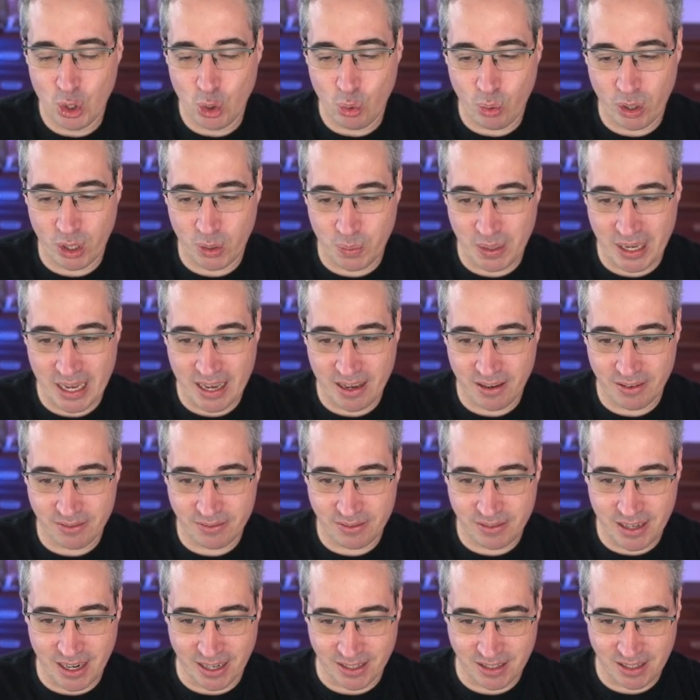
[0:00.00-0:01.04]
when we
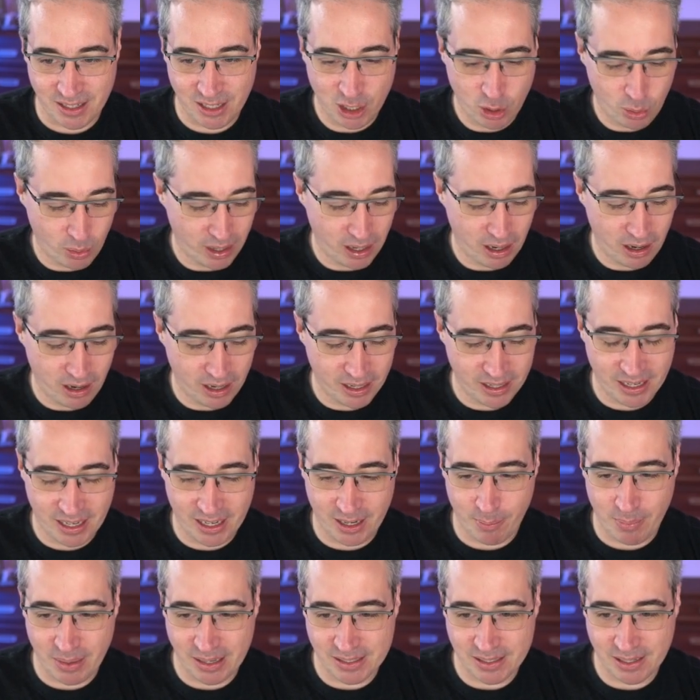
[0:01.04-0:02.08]
have nesting going on and
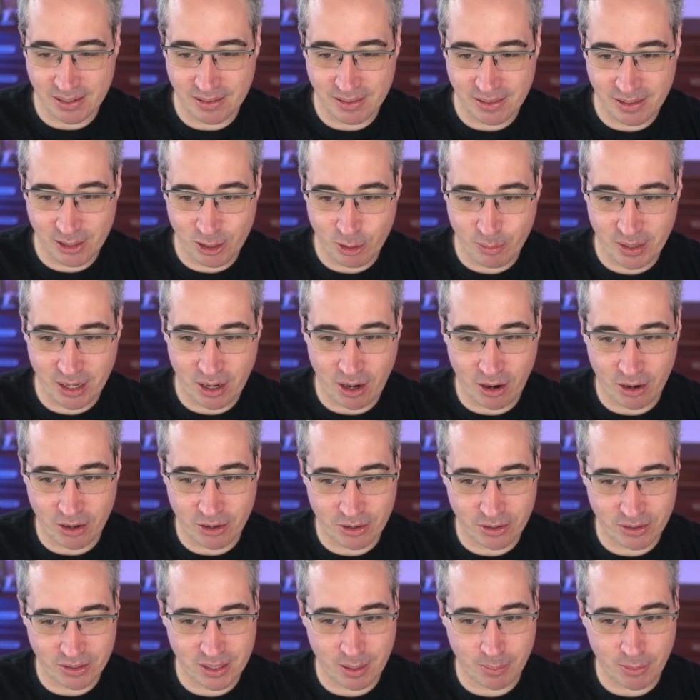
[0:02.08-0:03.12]
it makes it a little bit
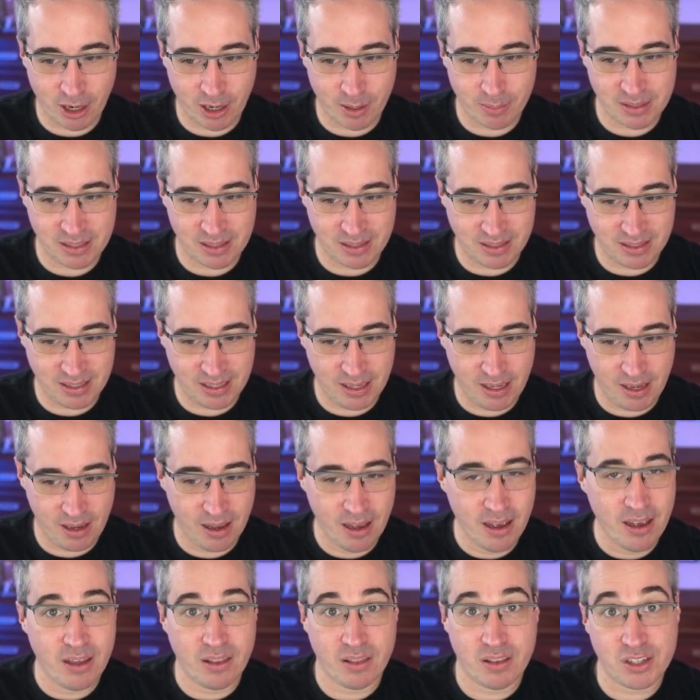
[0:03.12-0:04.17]
harder sometimes to see
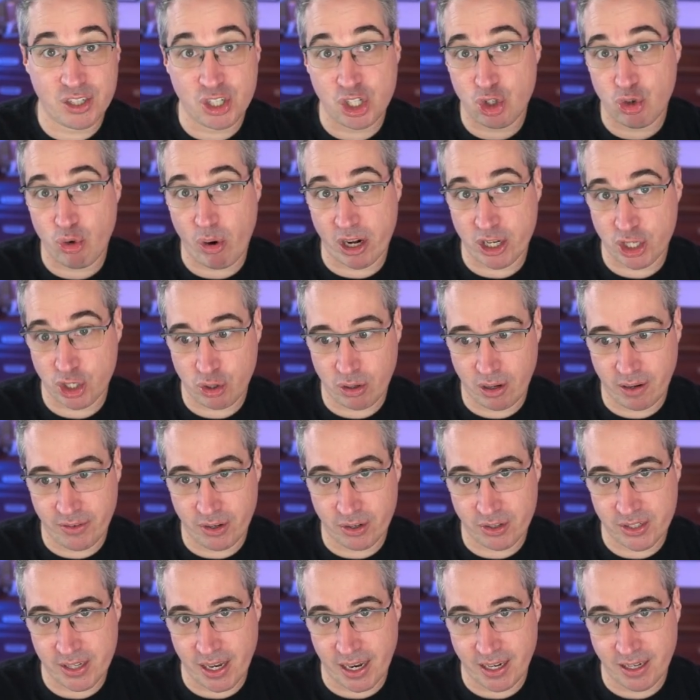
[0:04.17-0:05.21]
the structure of
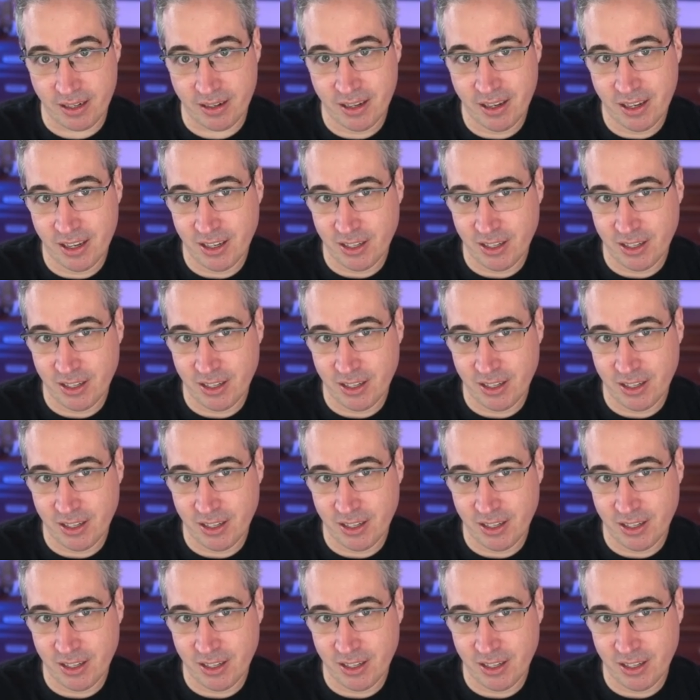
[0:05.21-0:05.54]
your site.